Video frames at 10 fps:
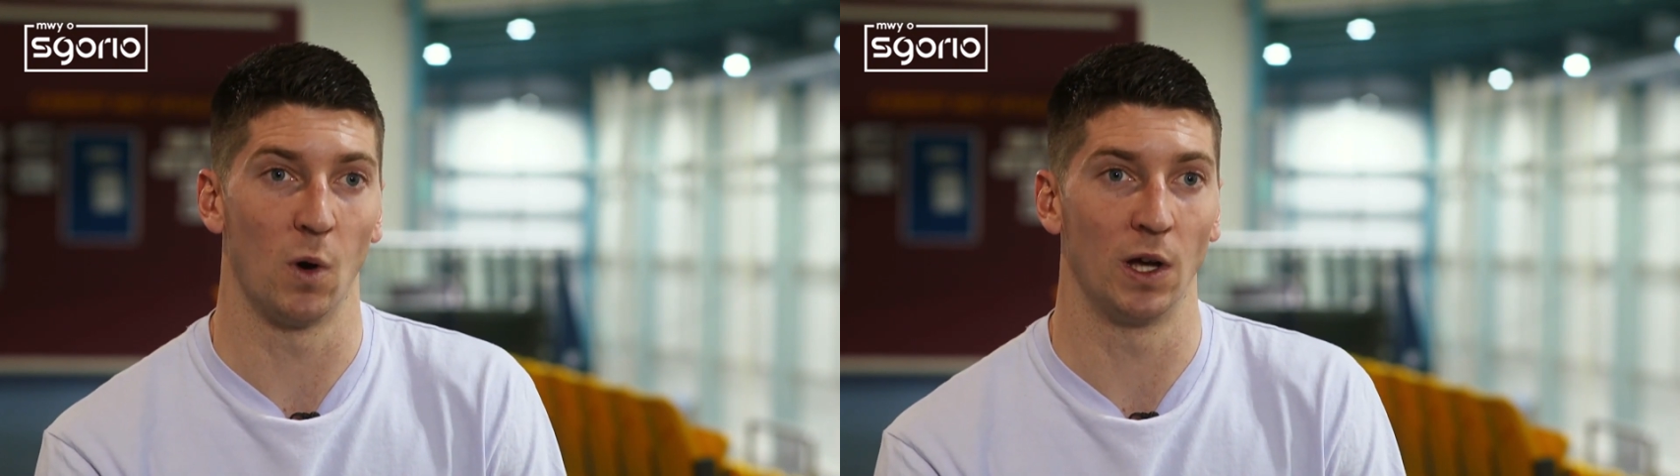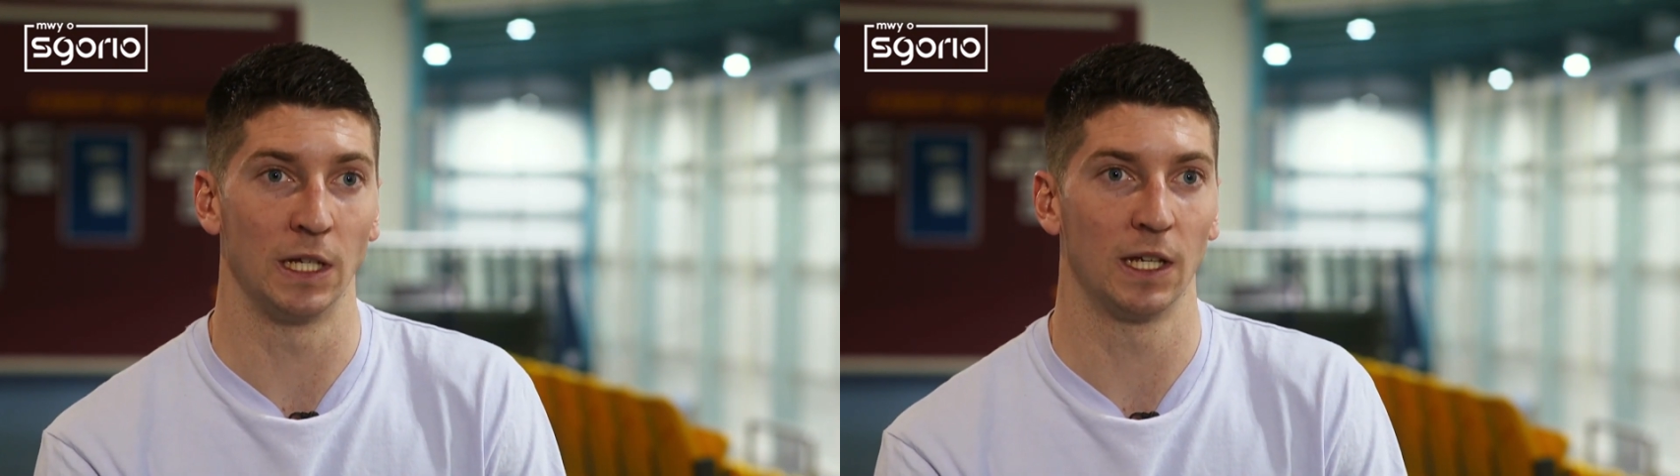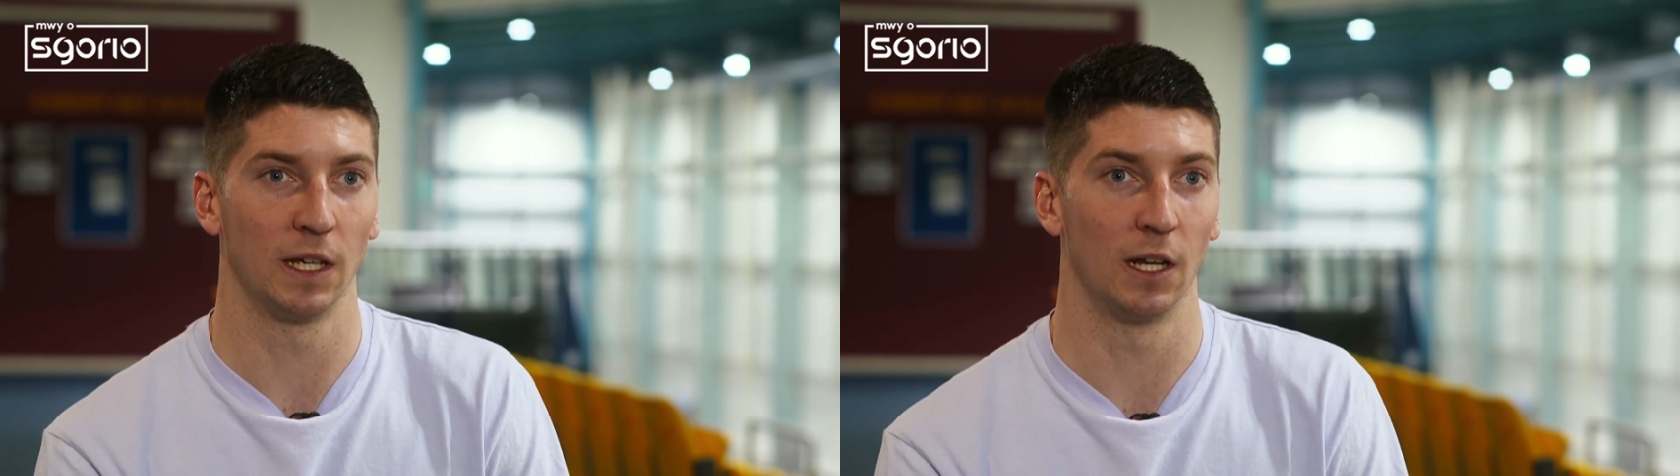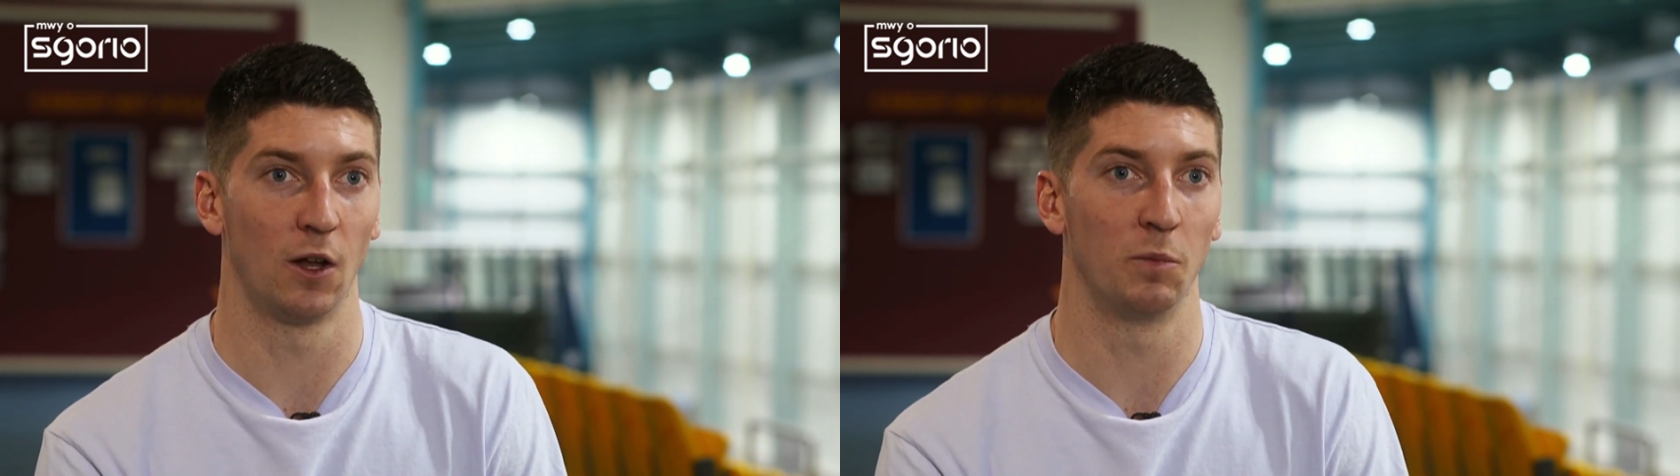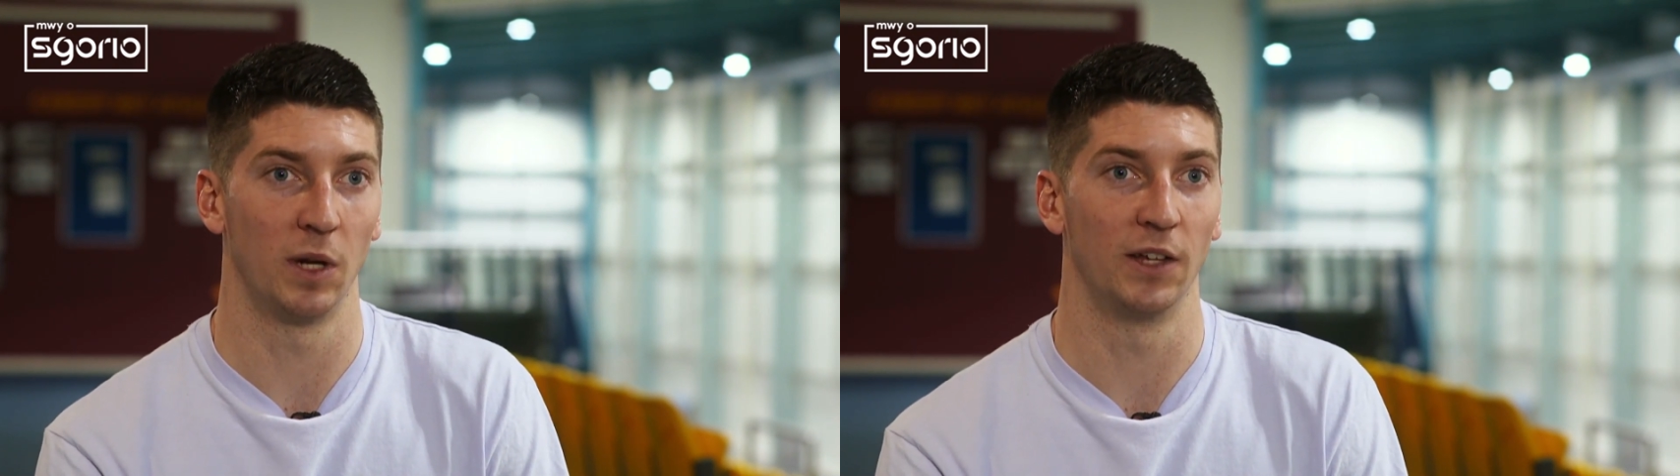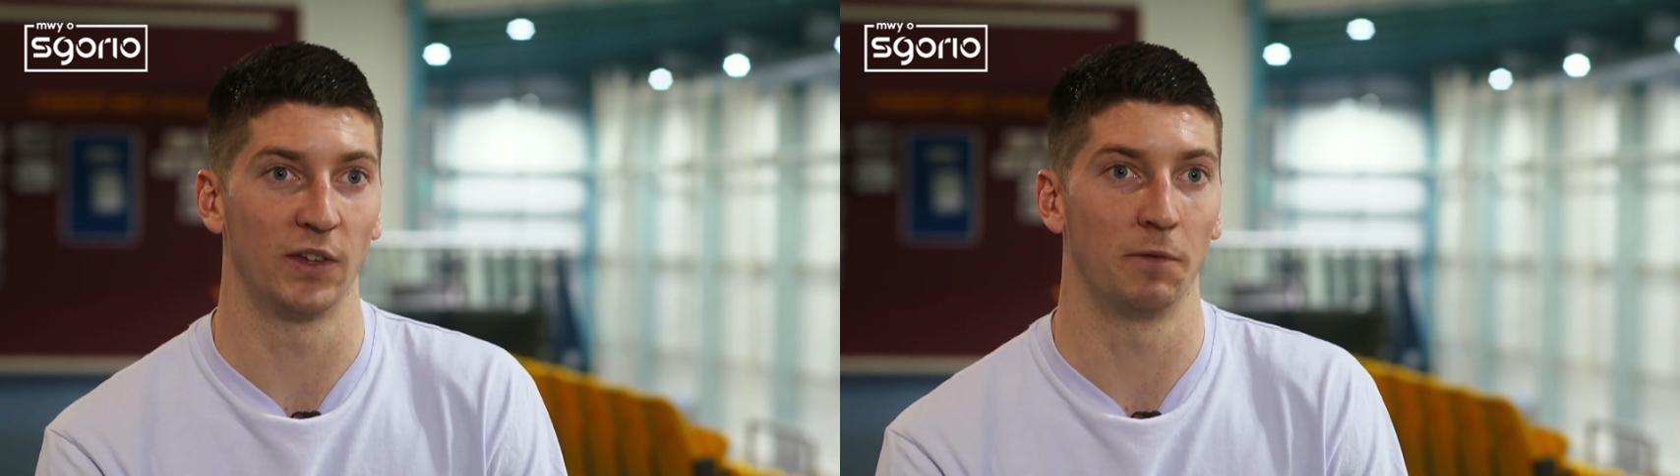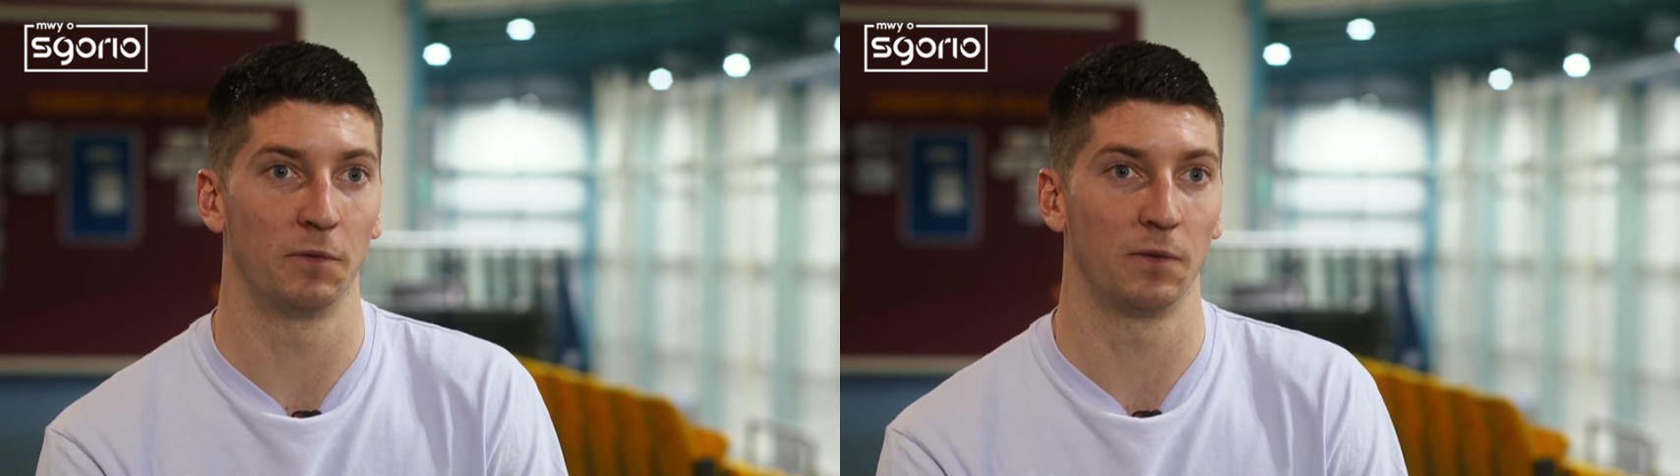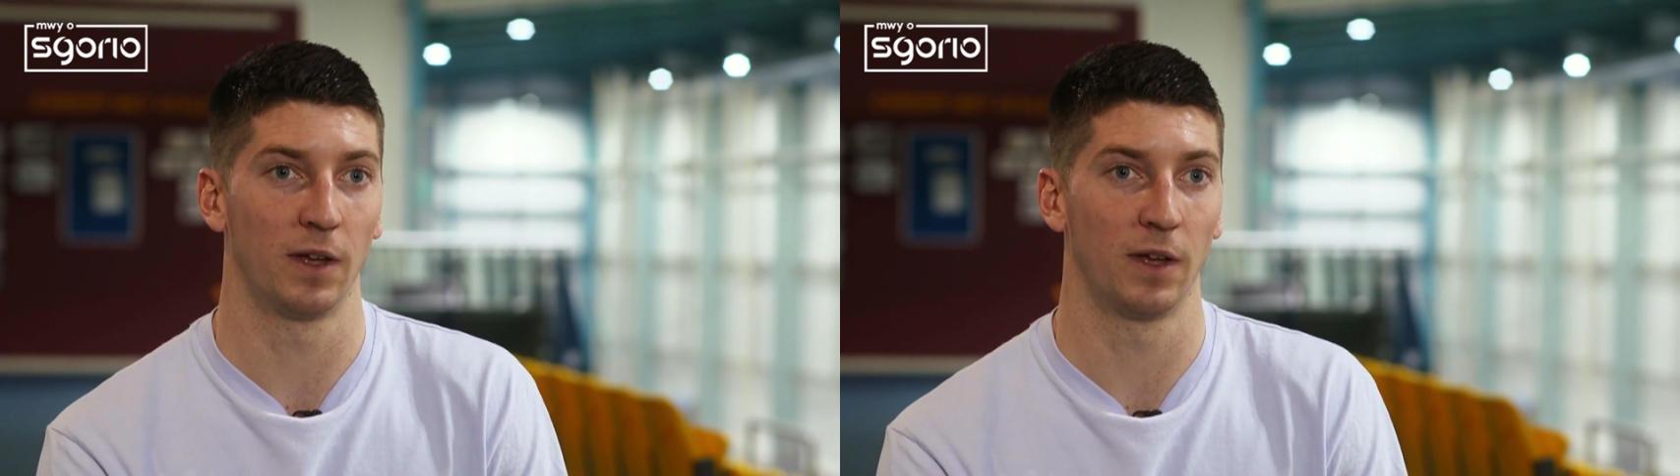why a lot of players have